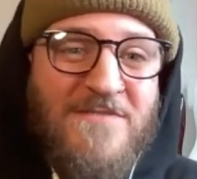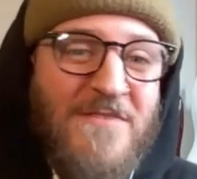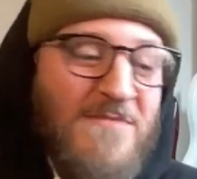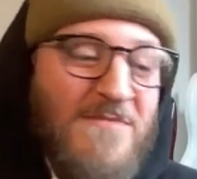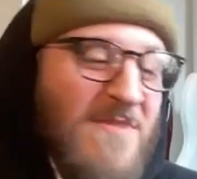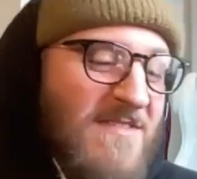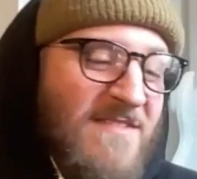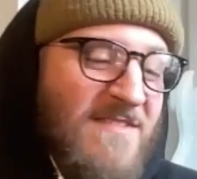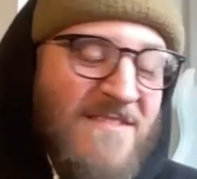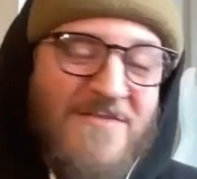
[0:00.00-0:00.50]
If
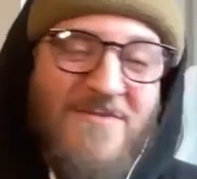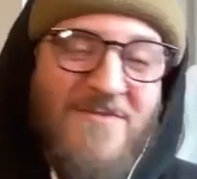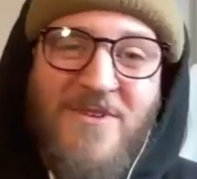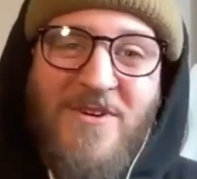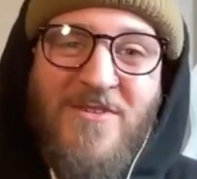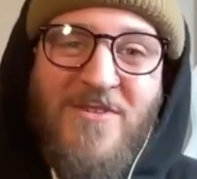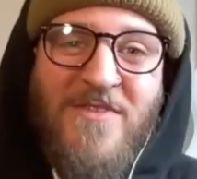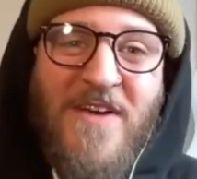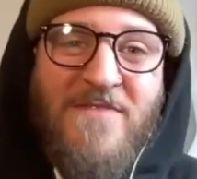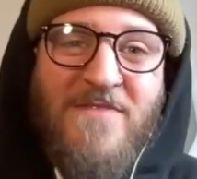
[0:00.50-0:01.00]
I'm listening to a
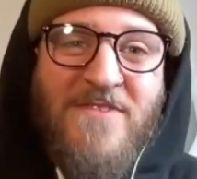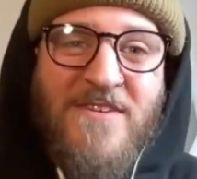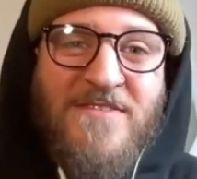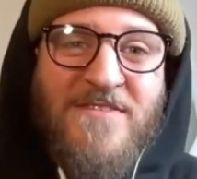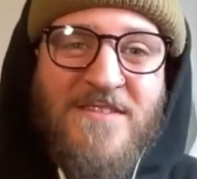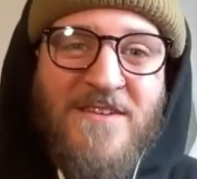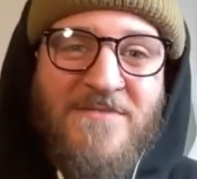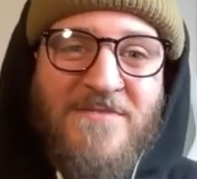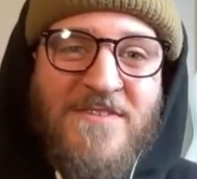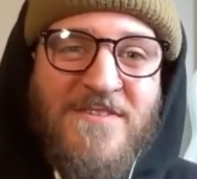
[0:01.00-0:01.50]
lot of heavier
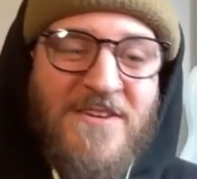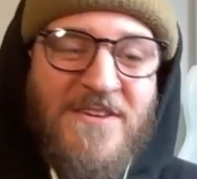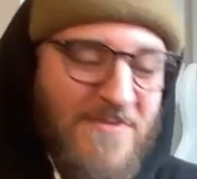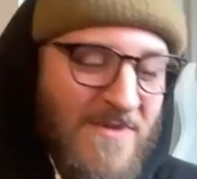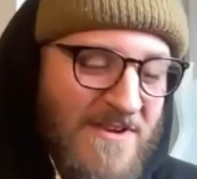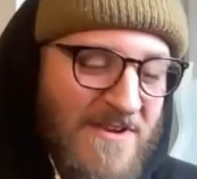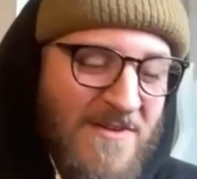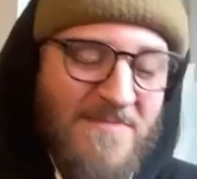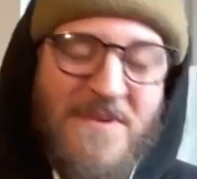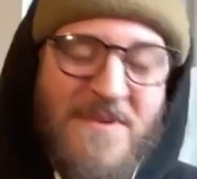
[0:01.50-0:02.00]
stuff, it's going
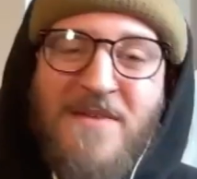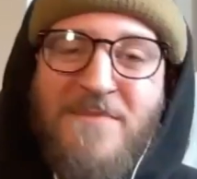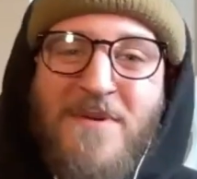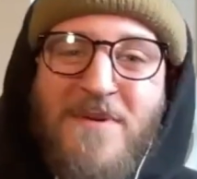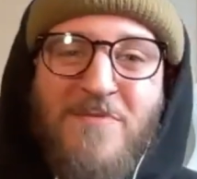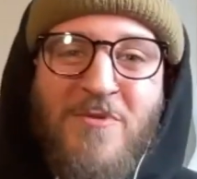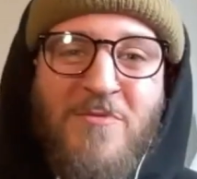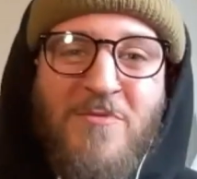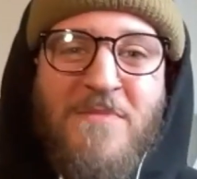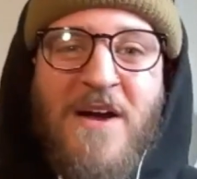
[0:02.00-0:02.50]
to end up being a
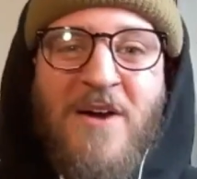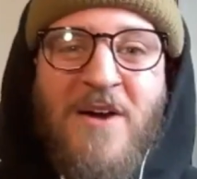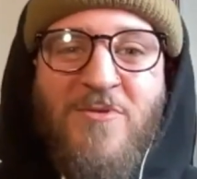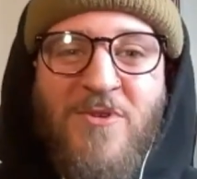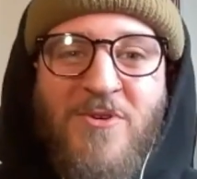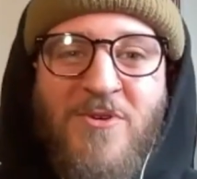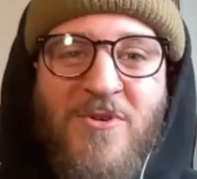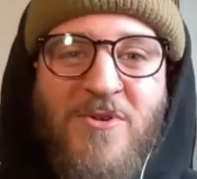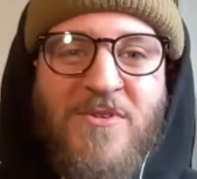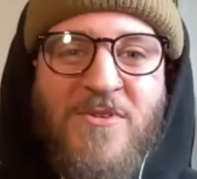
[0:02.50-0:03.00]
bit more
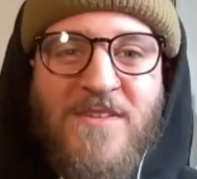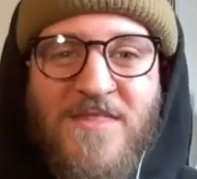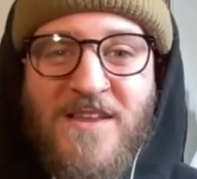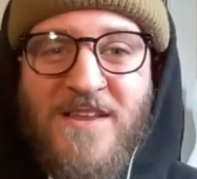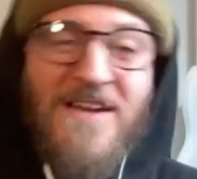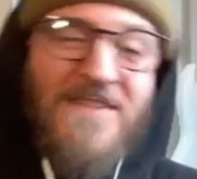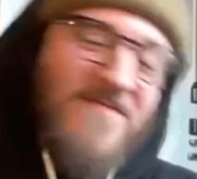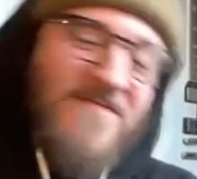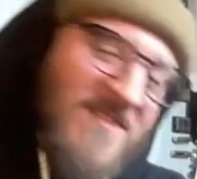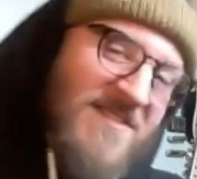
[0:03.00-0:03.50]
metalcore, and
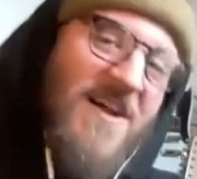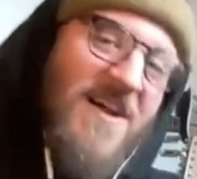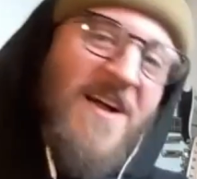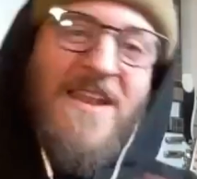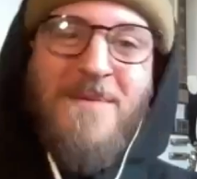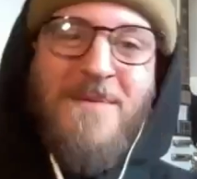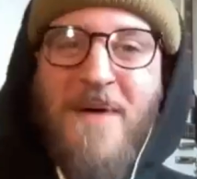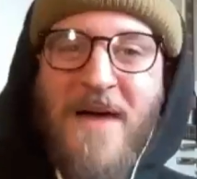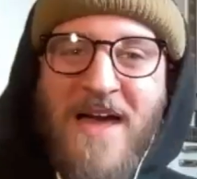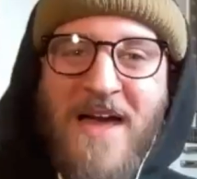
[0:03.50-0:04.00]
then I have to
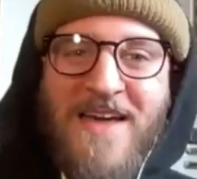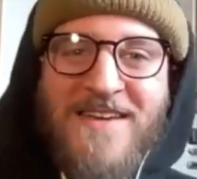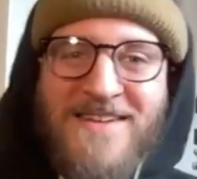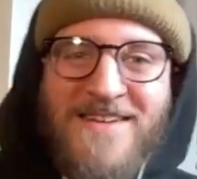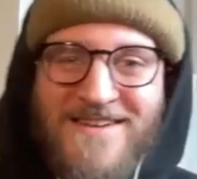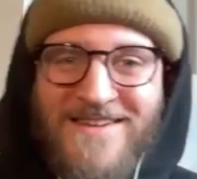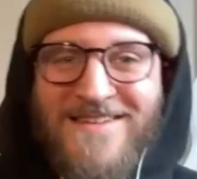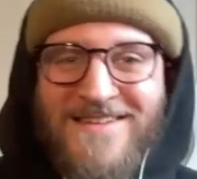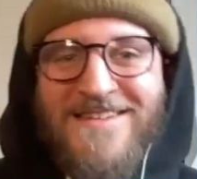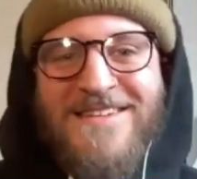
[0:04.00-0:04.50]
dial it back
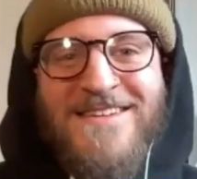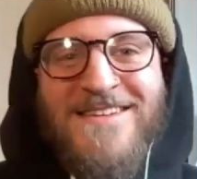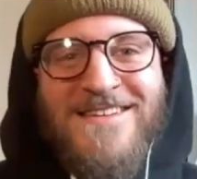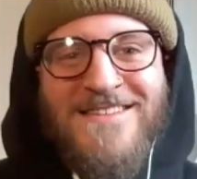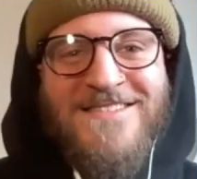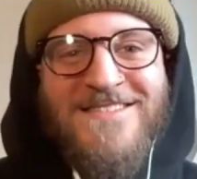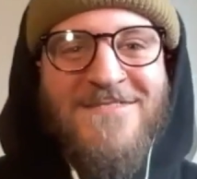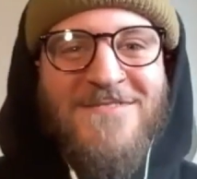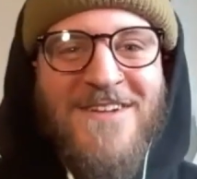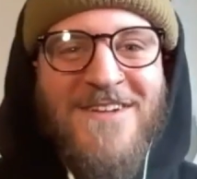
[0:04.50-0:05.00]
and
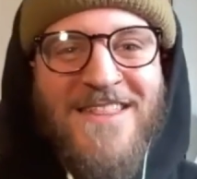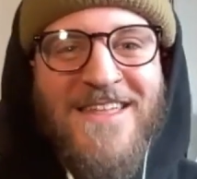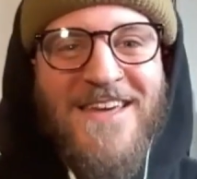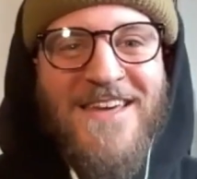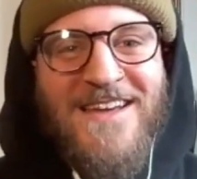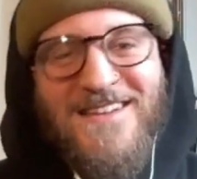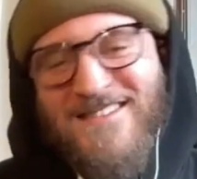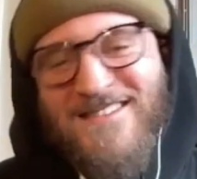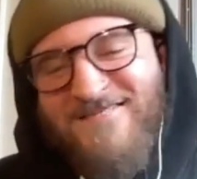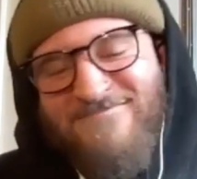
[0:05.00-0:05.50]
stuff like
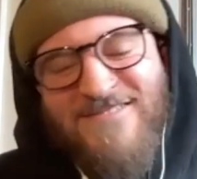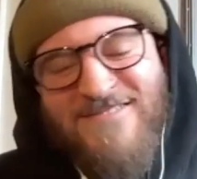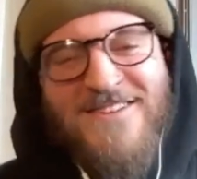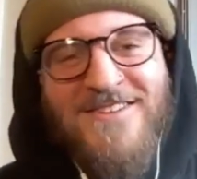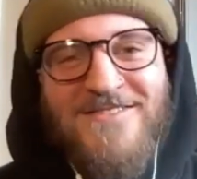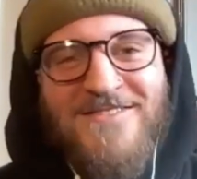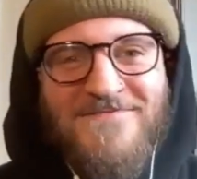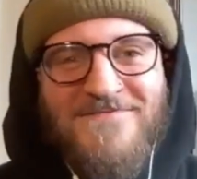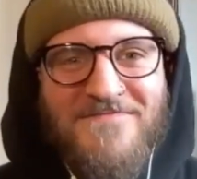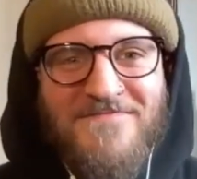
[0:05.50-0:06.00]
that, you
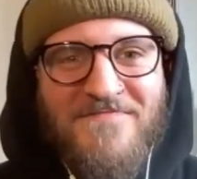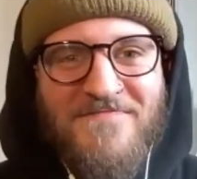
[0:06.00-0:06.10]
know.